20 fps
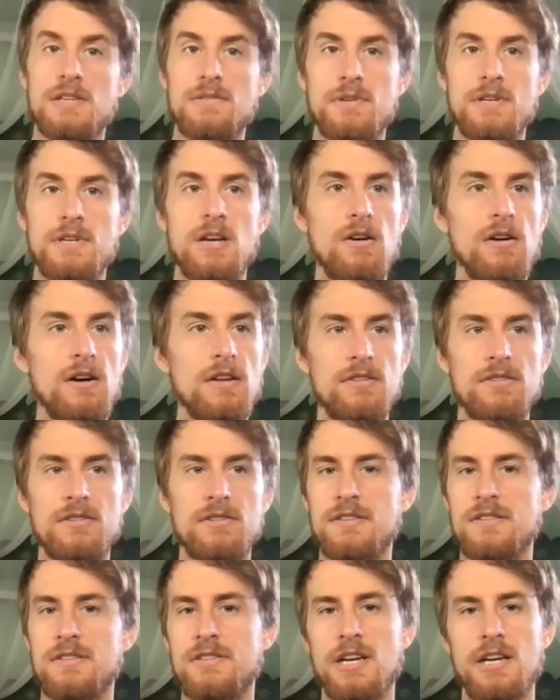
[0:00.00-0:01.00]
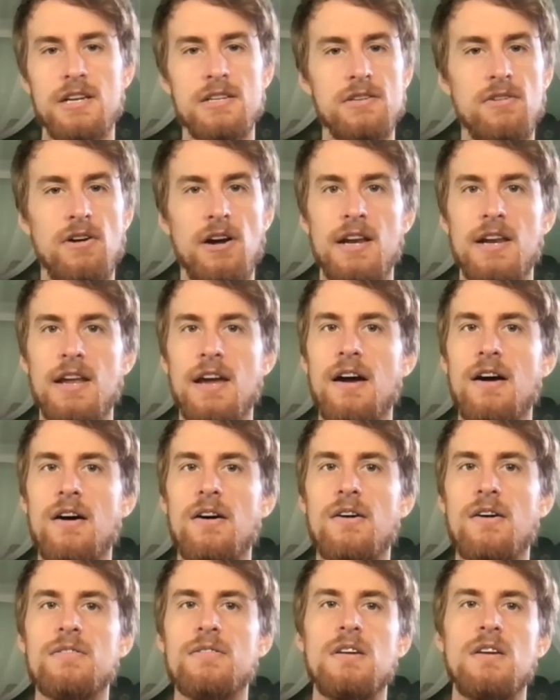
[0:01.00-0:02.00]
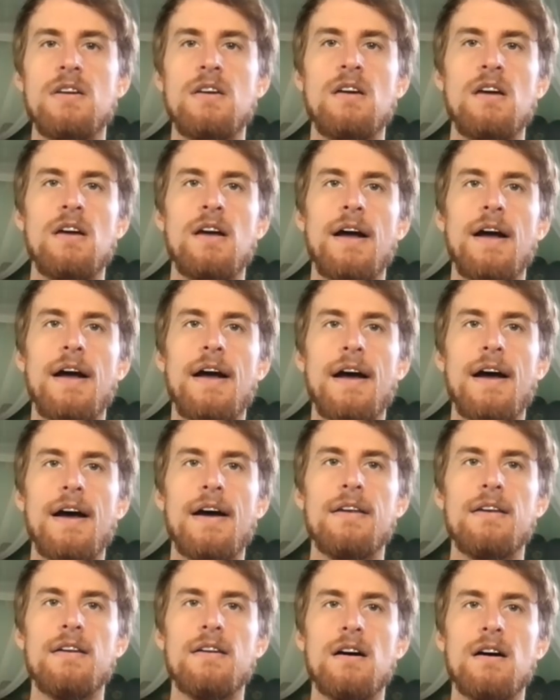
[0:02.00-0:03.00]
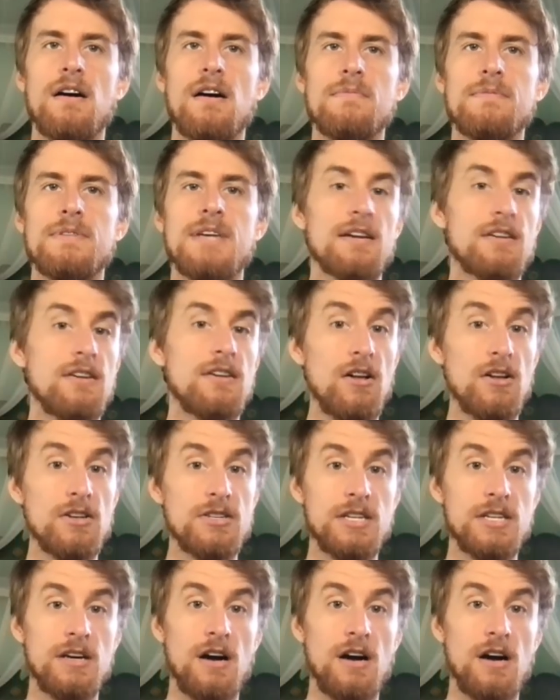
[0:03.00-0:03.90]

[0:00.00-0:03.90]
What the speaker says: as we know it. They're just changing right now. And technology,